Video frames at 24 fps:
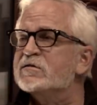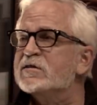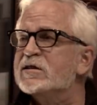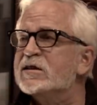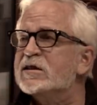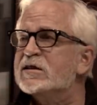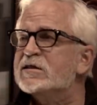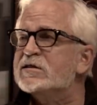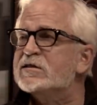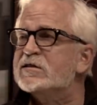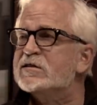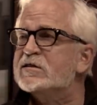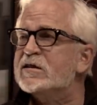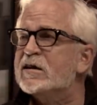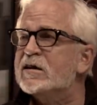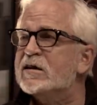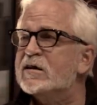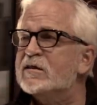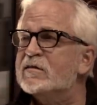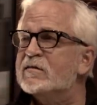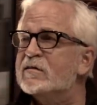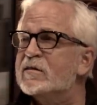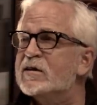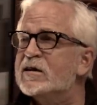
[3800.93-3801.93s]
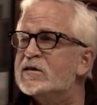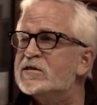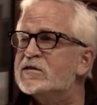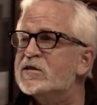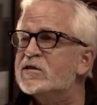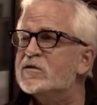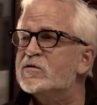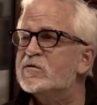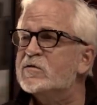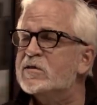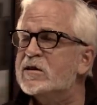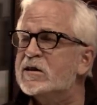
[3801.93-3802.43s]
It's, uh, it's a
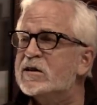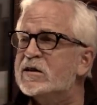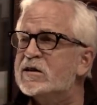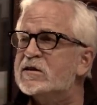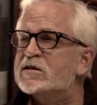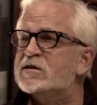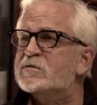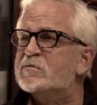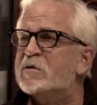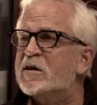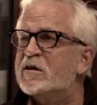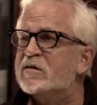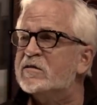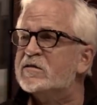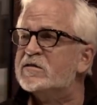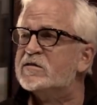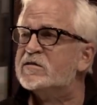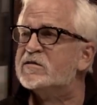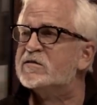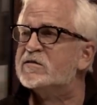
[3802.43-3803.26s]
unique experience.